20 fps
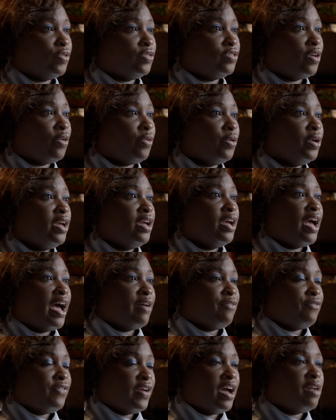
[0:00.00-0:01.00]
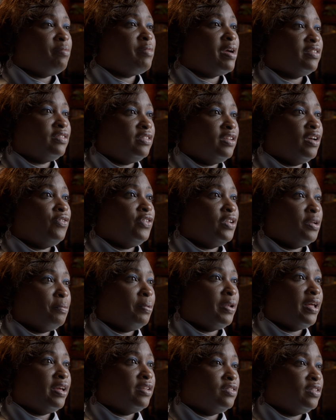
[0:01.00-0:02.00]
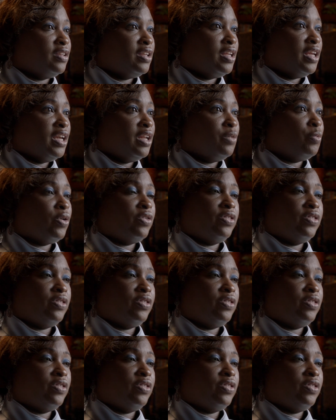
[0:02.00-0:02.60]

So I found myself in a place again where